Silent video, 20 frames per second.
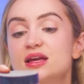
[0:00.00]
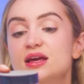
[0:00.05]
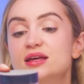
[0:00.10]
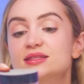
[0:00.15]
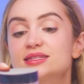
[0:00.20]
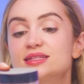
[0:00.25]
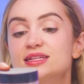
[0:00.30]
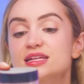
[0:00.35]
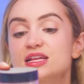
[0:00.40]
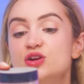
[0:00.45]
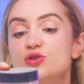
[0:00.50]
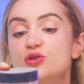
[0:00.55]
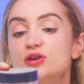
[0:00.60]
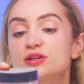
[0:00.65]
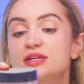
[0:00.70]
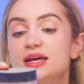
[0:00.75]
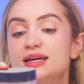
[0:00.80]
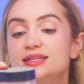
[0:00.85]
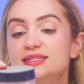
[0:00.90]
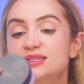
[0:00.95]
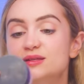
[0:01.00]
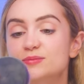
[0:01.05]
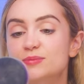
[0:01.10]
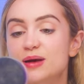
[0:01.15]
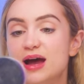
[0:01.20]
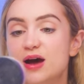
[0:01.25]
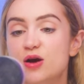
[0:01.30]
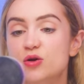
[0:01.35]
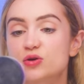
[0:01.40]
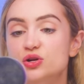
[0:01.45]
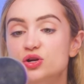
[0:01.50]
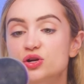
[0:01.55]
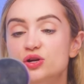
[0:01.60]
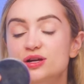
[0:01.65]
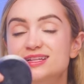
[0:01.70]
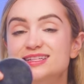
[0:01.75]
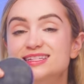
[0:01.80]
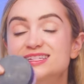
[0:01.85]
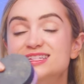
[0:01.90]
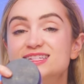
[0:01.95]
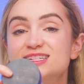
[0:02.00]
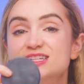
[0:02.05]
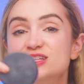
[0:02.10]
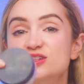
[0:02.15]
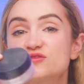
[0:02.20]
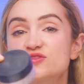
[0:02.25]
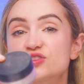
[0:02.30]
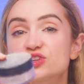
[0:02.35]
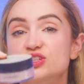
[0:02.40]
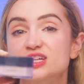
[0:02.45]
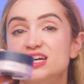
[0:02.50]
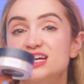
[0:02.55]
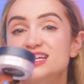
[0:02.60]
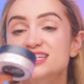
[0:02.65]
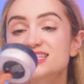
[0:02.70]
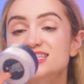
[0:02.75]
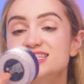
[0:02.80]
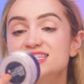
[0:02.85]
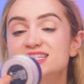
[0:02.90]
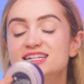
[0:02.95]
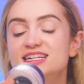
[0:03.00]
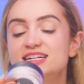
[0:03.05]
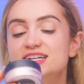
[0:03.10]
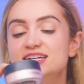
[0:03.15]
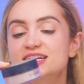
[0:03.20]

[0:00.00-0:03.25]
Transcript: It's an iridescent powder in Silver Dusk.